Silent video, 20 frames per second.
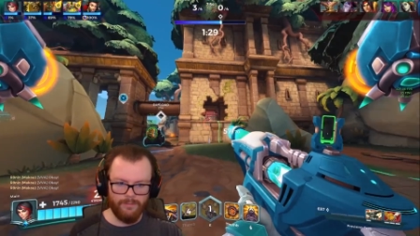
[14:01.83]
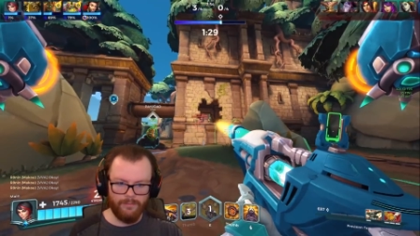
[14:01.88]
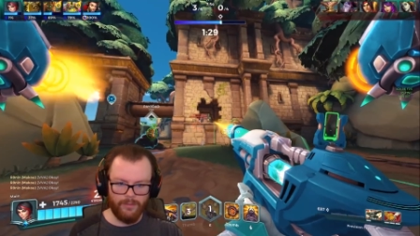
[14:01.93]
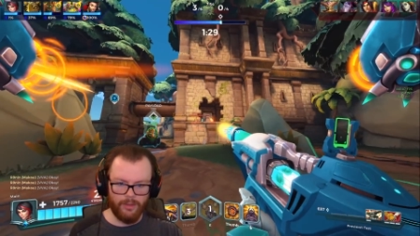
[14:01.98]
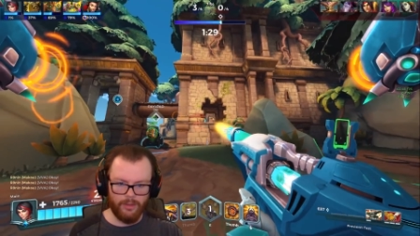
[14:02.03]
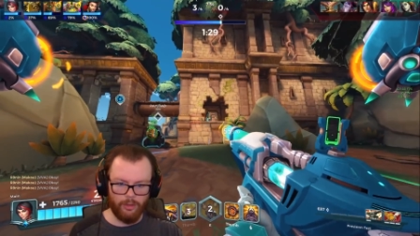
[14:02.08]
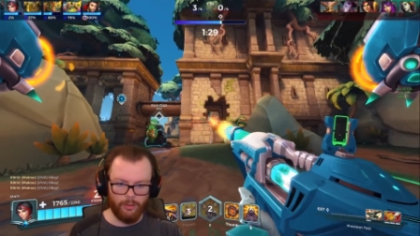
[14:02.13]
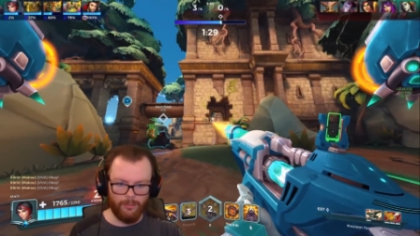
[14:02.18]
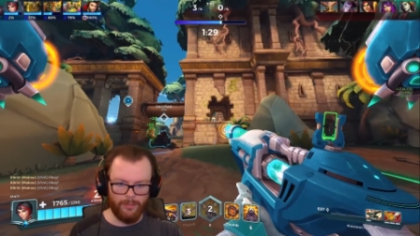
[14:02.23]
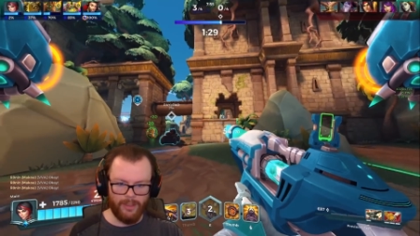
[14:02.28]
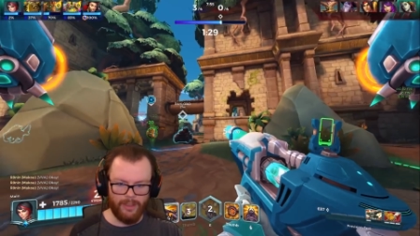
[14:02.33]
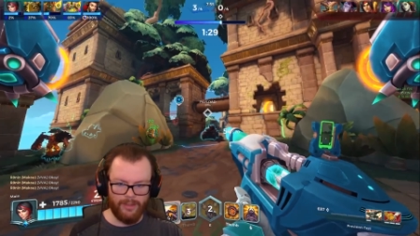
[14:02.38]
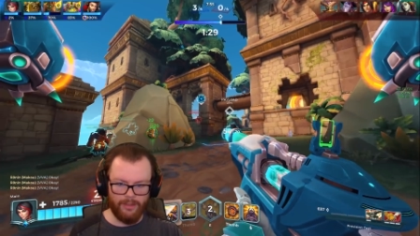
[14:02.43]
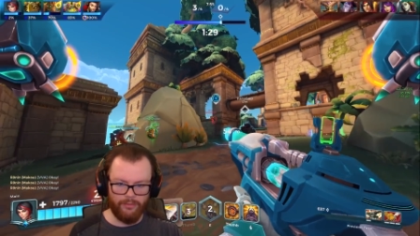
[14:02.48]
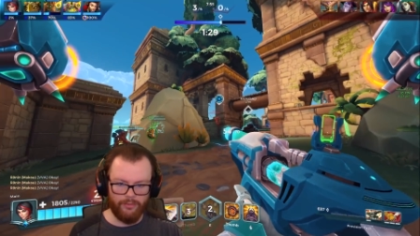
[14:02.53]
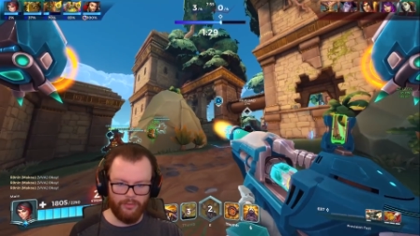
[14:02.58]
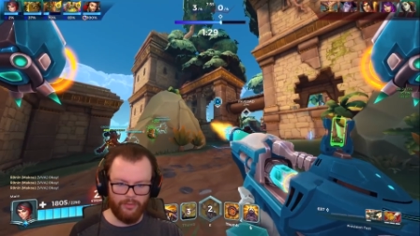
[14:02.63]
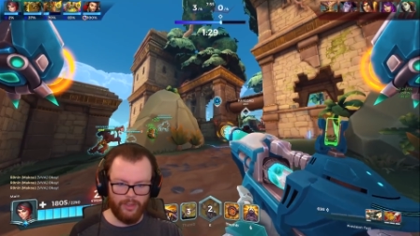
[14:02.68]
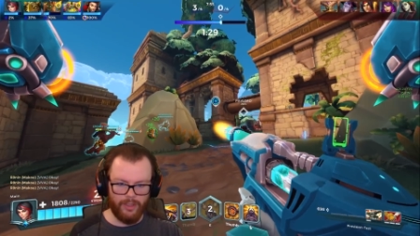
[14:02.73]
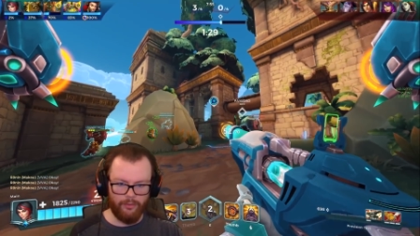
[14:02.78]
Oh my,
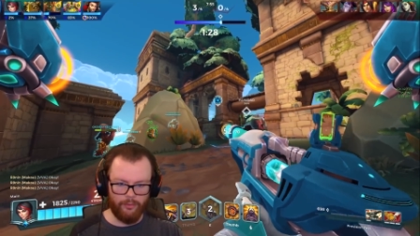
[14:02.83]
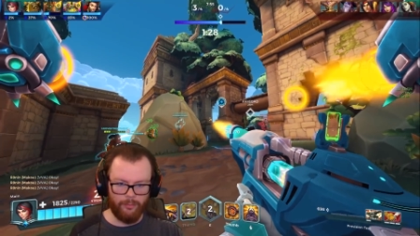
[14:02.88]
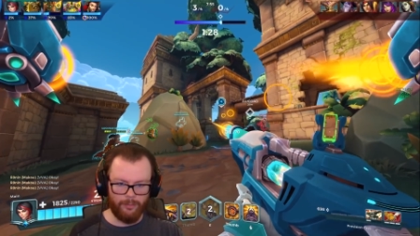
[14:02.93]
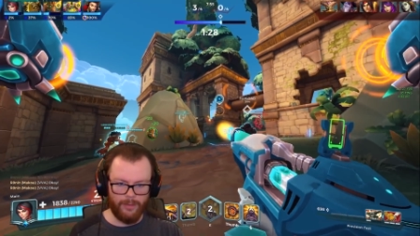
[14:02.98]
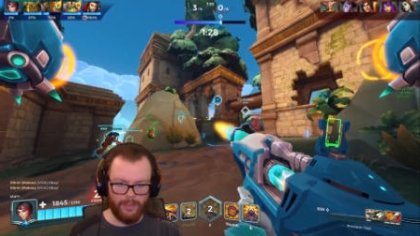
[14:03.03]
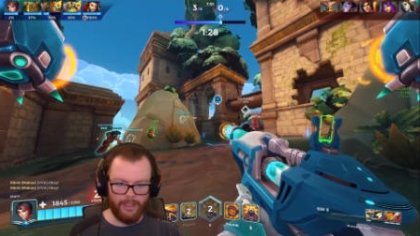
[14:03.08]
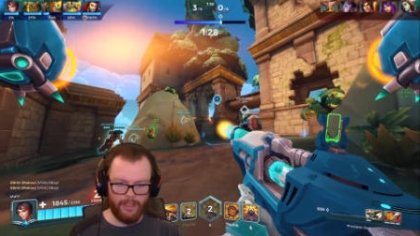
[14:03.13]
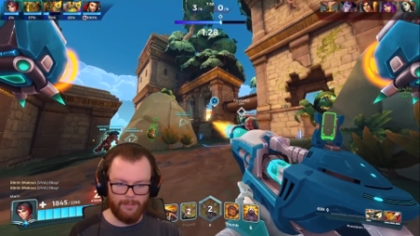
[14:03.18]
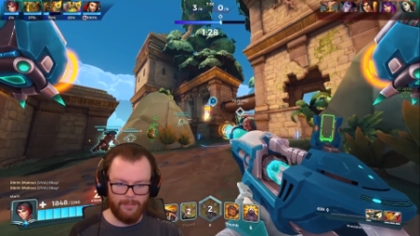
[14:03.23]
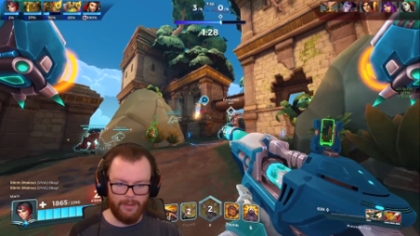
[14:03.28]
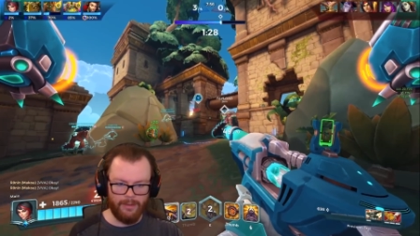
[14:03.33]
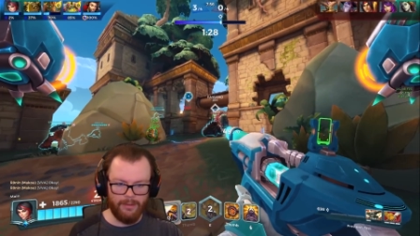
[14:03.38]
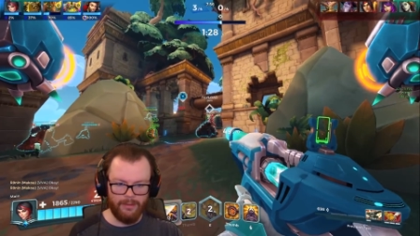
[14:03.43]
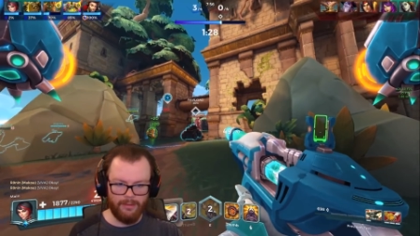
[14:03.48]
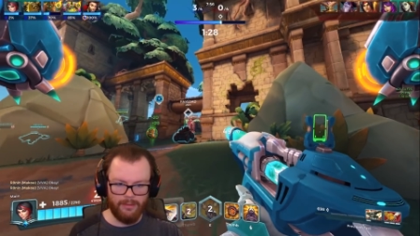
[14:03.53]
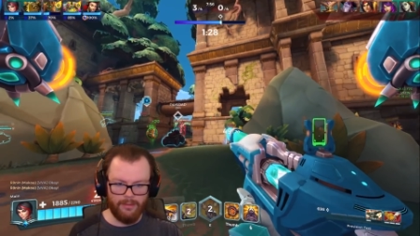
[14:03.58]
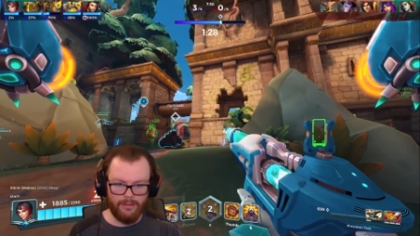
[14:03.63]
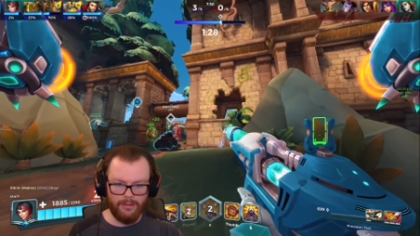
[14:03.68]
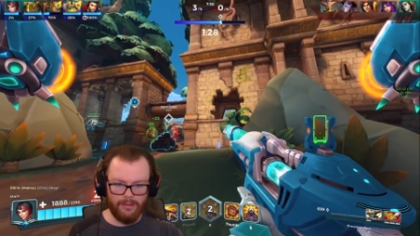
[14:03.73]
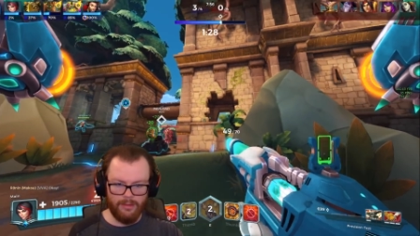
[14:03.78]
that's a lot of spam.
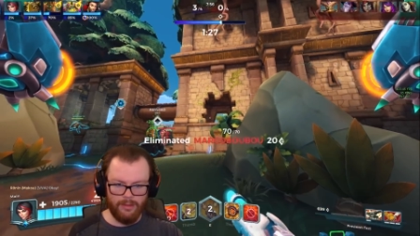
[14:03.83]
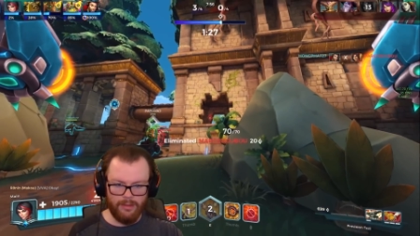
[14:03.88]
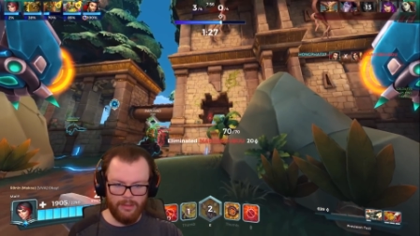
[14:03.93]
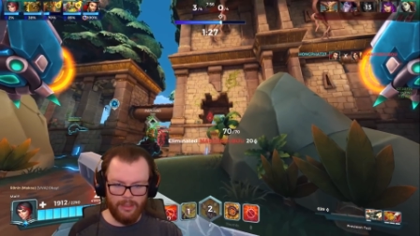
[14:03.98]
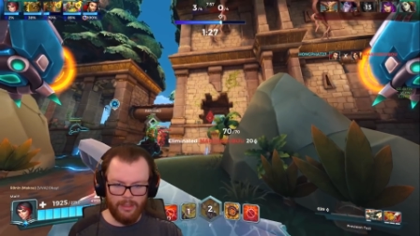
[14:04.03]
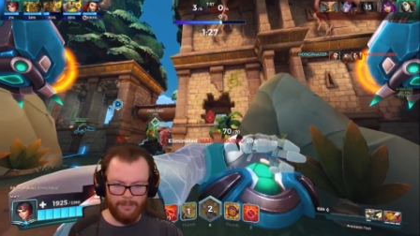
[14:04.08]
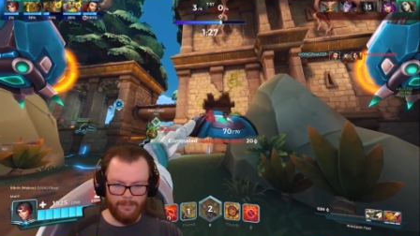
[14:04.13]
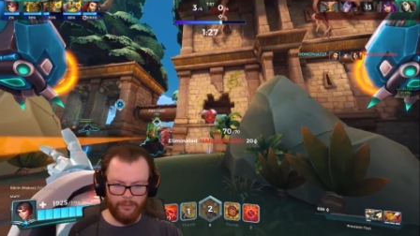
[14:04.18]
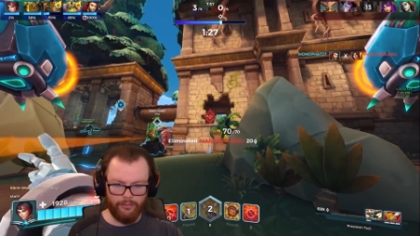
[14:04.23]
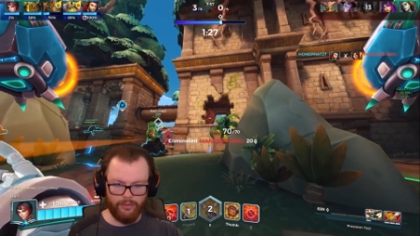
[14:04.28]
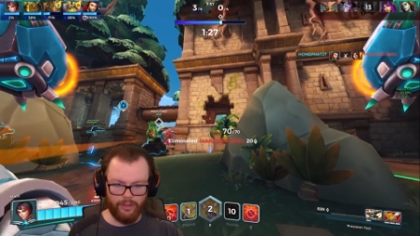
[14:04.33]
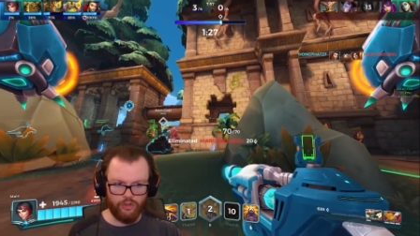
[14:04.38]
I'm also